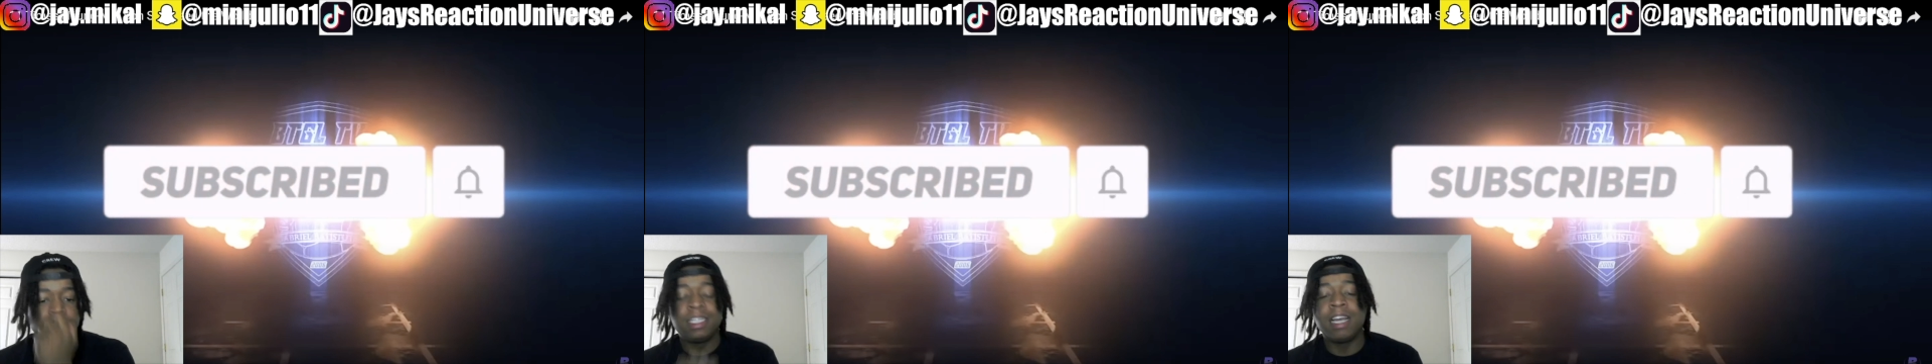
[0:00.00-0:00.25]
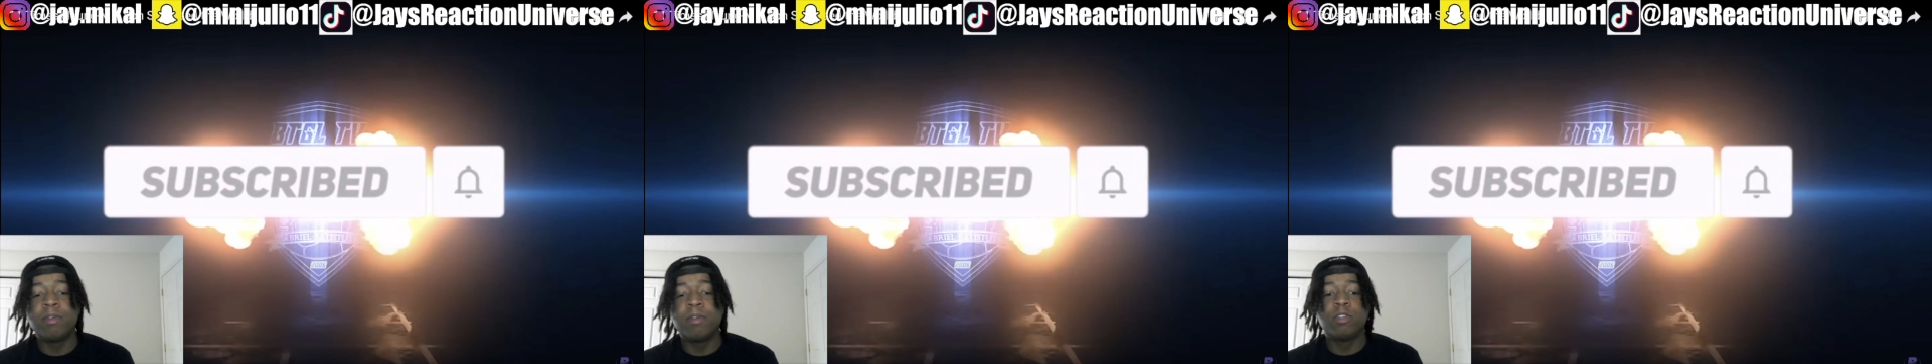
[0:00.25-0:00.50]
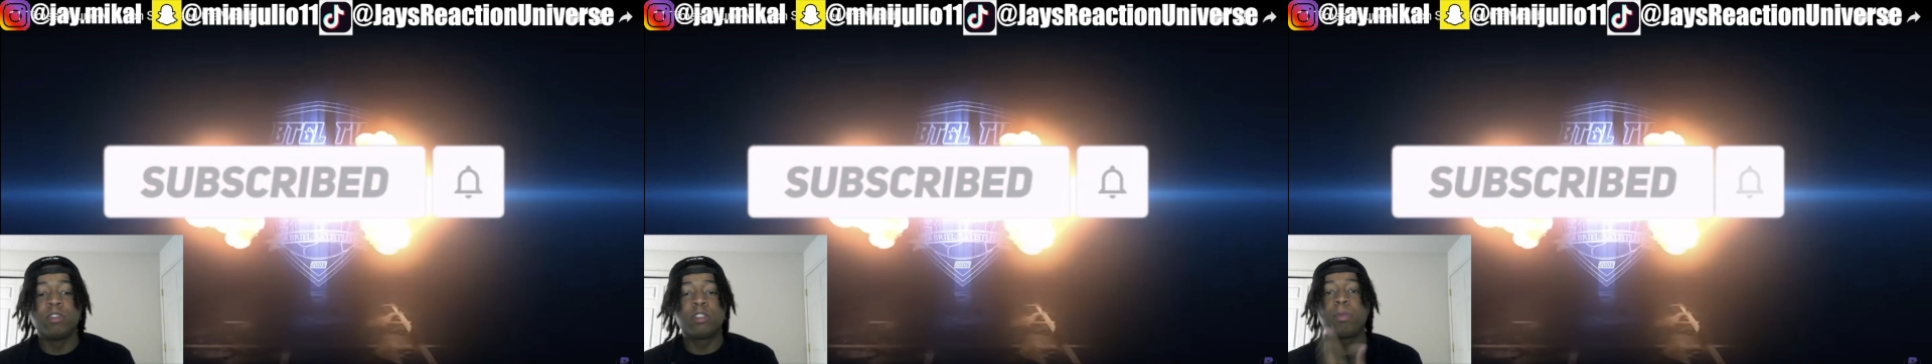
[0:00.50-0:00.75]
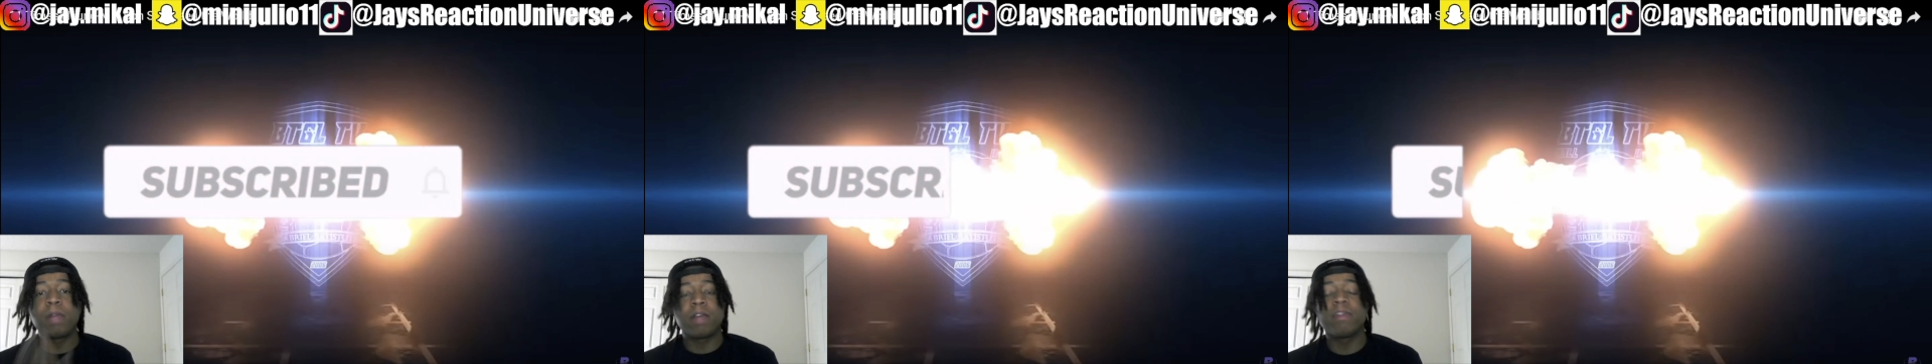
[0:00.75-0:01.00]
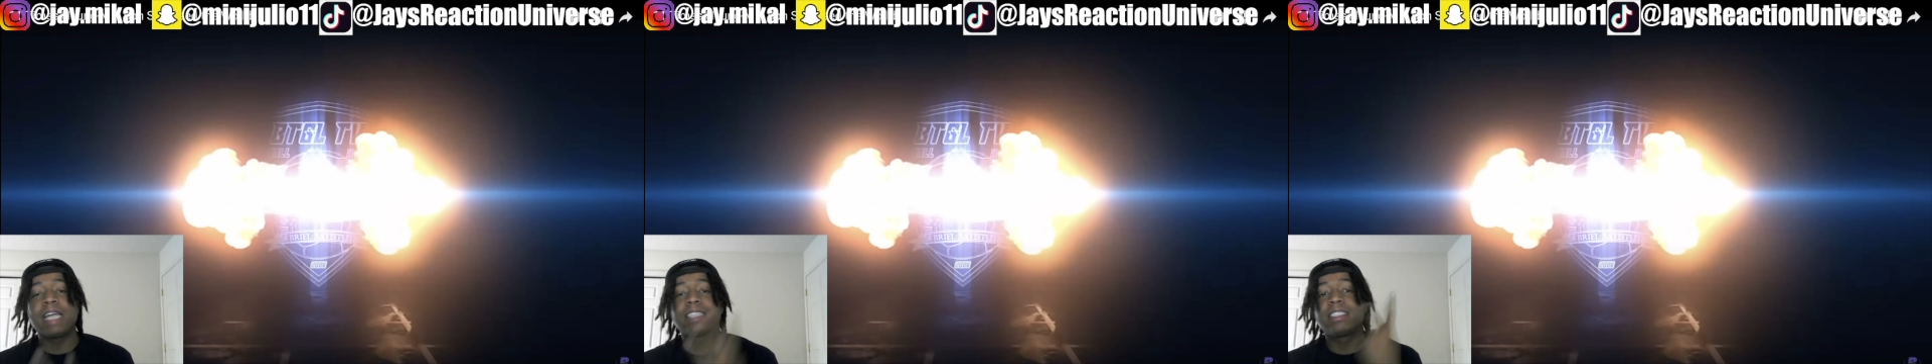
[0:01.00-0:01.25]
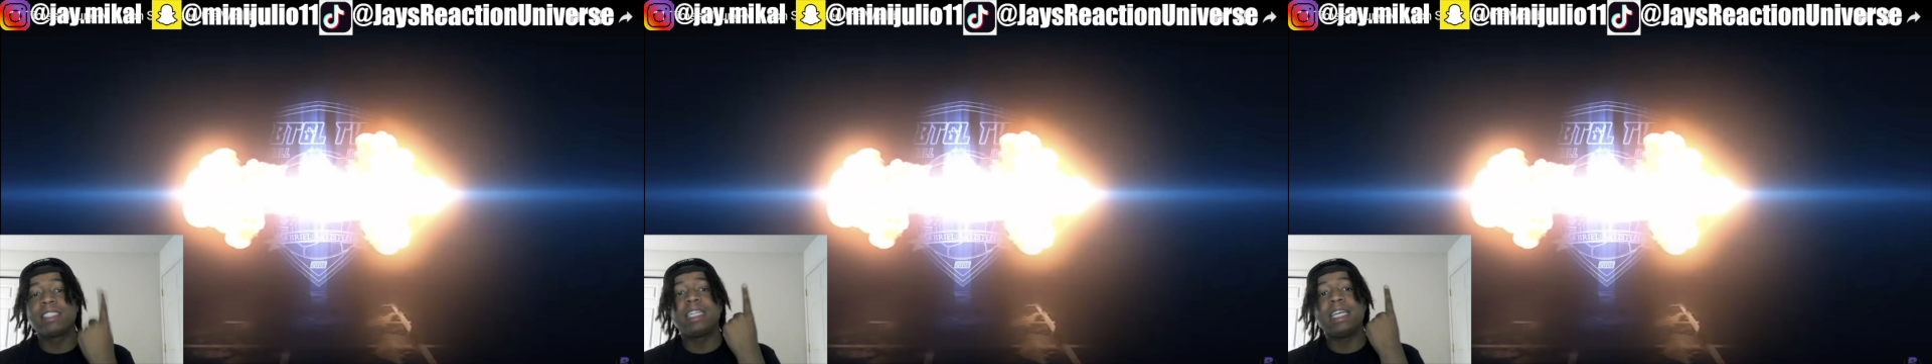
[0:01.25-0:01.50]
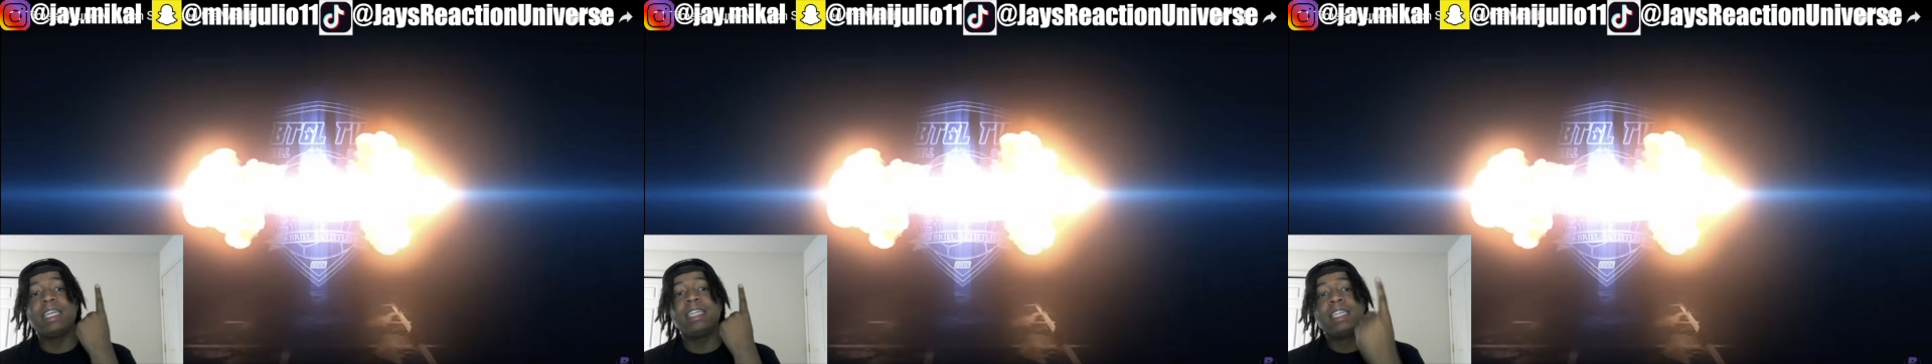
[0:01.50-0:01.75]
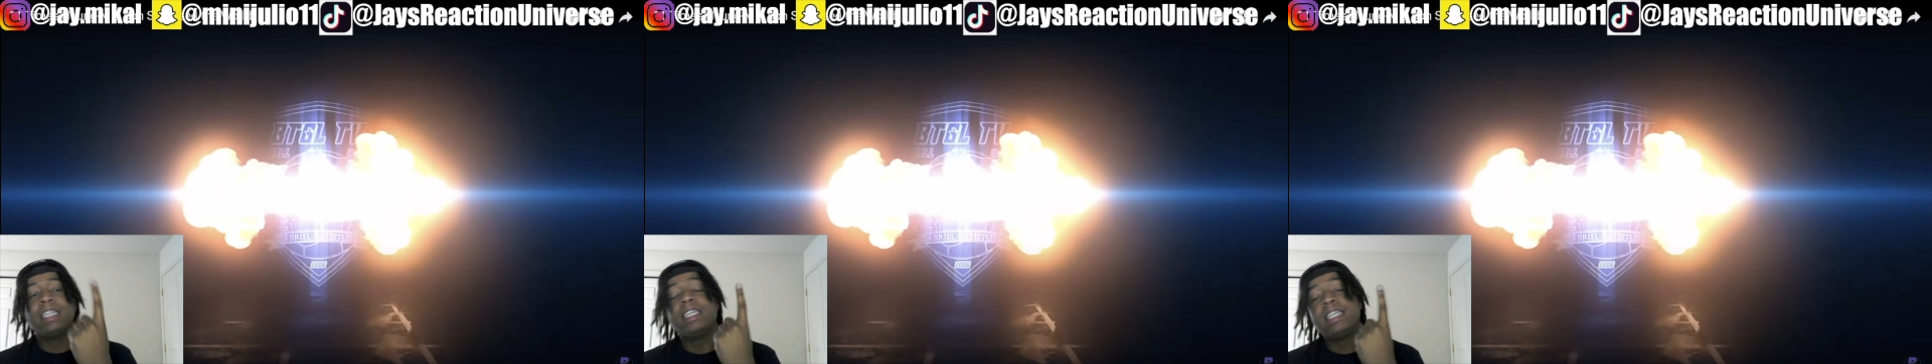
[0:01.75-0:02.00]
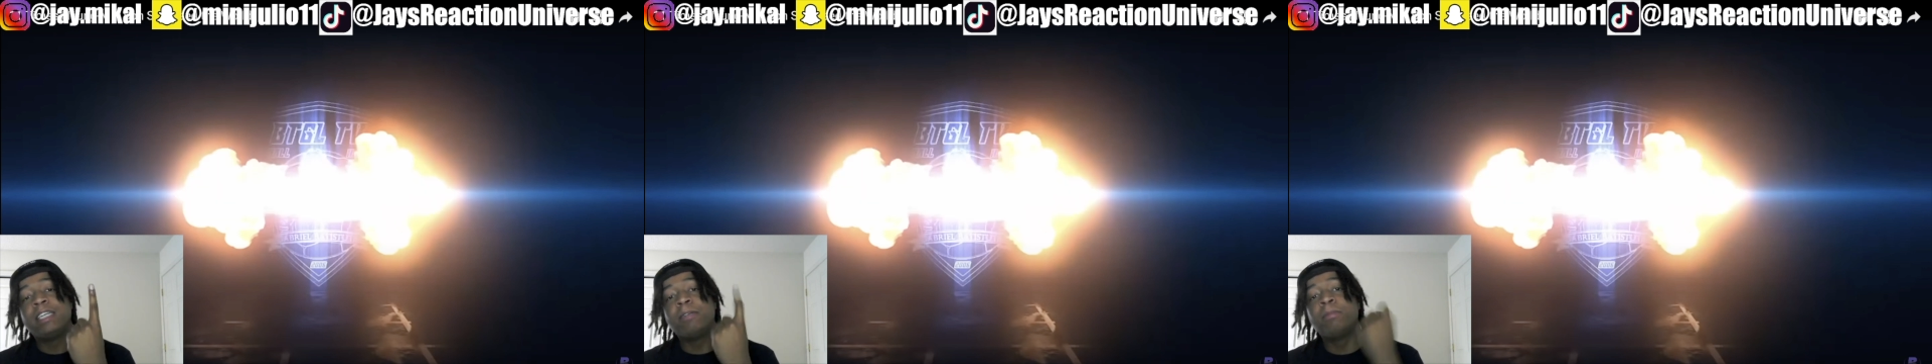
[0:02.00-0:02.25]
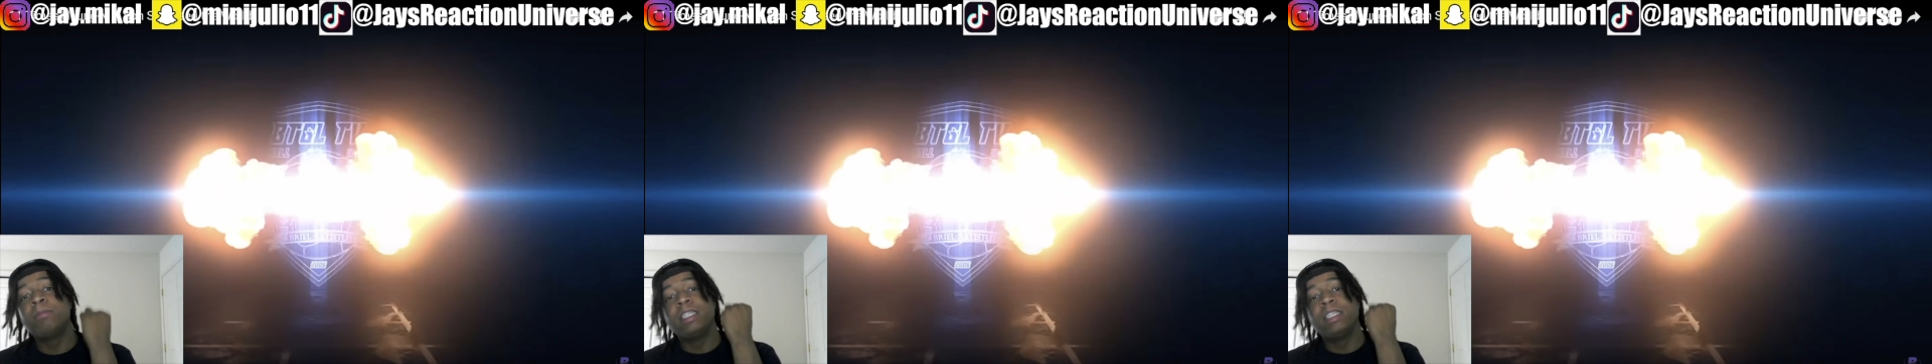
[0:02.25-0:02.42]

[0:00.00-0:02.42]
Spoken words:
Now, we're doing two player reactions today, him